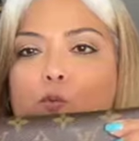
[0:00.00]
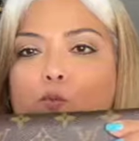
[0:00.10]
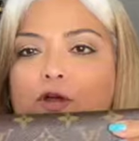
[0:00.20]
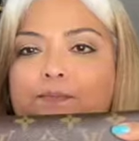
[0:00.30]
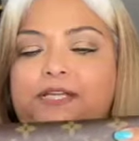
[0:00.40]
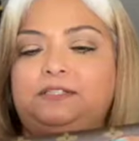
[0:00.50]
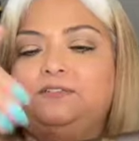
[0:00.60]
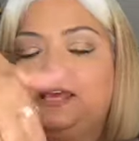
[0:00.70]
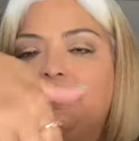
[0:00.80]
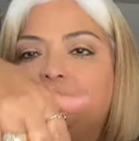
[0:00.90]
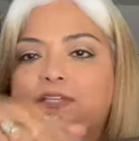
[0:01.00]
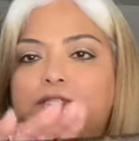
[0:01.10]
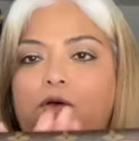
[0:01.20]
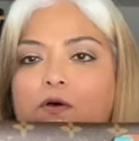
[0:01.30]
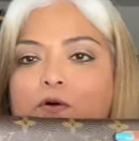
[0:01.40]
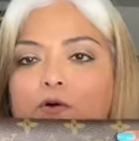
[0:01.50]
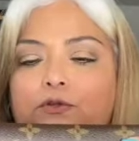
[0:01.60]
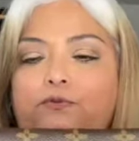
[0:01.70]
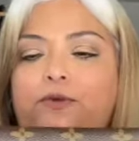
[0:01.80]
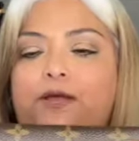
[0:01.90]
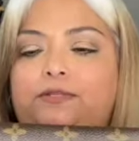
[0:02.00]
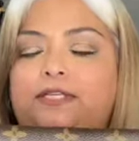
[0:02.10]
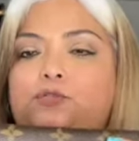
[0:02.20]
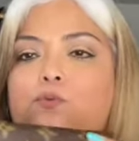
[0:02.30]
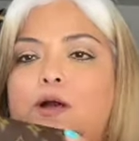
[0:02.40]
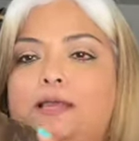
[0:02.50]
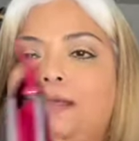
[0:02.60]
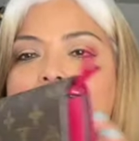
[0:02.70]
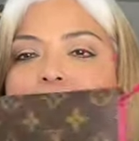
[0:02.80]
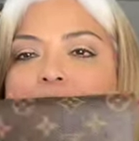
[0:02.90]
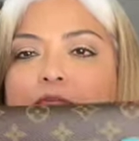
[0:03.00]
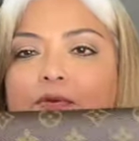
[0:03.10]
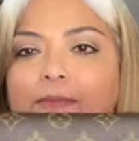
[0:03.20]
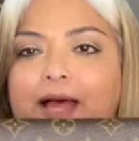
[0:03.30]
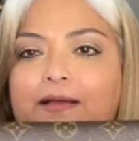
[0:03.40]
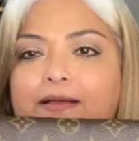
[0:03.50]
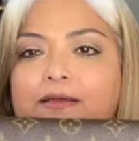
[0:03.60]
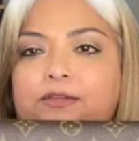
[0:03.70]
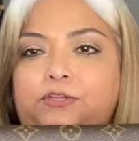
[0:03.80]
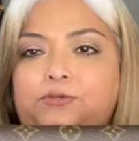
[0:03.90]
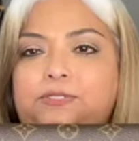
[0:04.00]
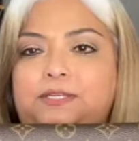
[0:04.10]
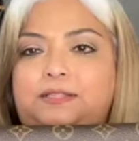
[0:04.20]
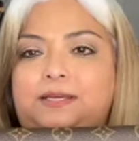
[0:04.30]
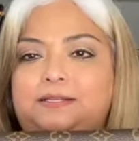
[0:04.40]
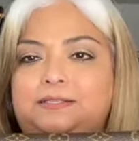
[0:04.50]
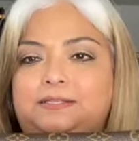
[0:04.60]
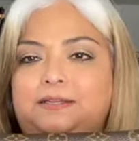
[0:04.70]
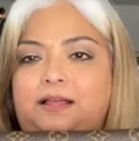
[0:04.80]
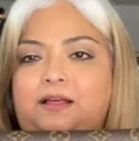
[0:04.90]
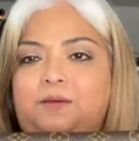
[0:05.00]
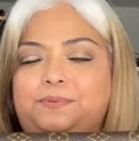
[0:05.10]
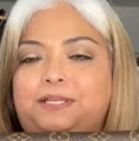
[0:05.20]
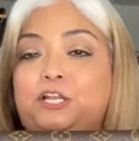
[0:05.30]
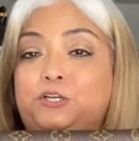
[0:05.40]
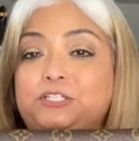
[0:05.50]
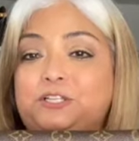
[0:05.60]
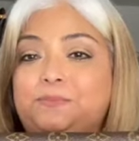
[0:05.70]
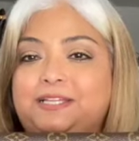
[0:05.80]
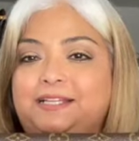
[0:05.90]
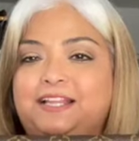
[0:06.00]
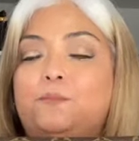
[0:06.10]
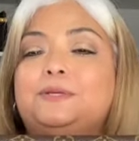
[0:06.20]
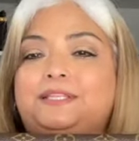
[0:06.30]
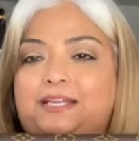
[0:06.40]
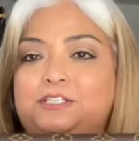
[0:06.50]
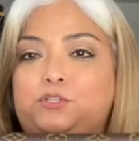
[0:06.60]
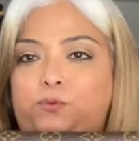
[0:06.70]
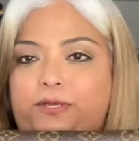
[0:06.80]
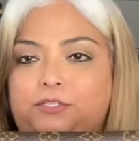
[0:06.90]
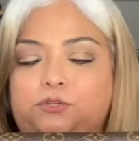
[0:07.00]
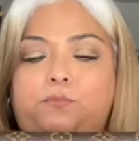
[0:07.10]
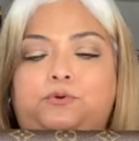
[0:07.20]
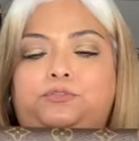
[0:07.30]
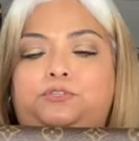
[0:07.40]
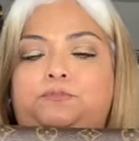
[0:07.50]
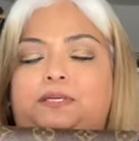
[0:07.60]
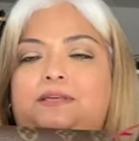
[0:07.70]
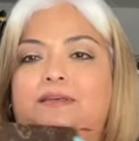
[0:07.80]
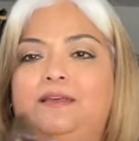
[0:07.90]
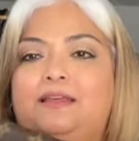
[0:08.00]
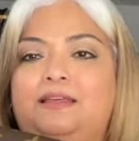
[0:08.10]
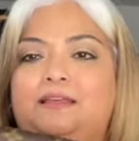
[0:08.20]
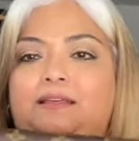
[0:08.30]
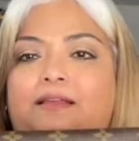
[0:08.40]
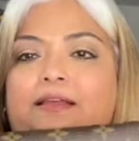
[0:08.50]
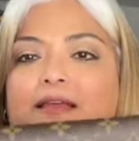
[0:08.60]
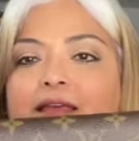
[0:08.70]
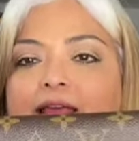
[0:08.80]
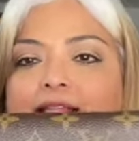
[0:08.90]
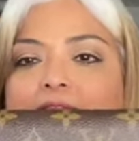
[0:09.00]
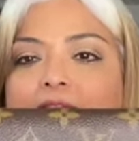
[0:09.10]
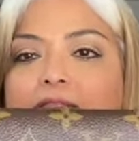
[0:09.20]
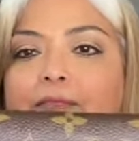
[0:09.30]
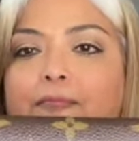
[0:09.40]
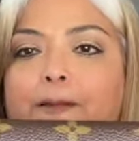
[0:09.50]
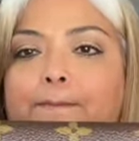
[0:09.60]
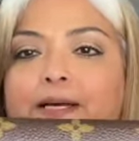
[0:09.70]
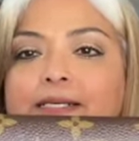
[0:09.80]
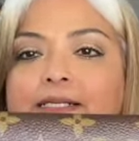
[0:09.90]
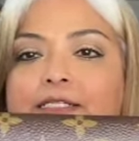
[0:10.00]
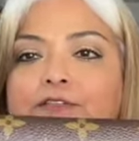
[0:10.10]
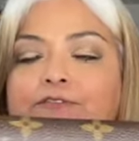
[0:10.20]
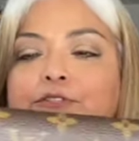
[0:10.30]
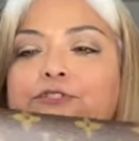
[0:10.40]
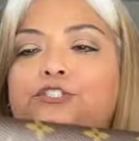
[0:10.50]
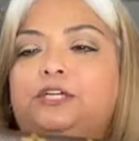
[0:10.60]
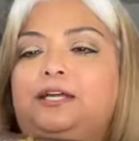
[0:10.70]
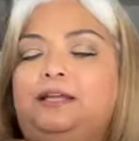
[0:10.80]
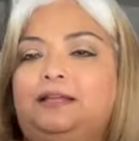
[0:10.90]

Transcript: one piece of canvas all around. That's why in the back you see that it looks upside down, but that is the way it's supposed to be. And the button is in fuchsia.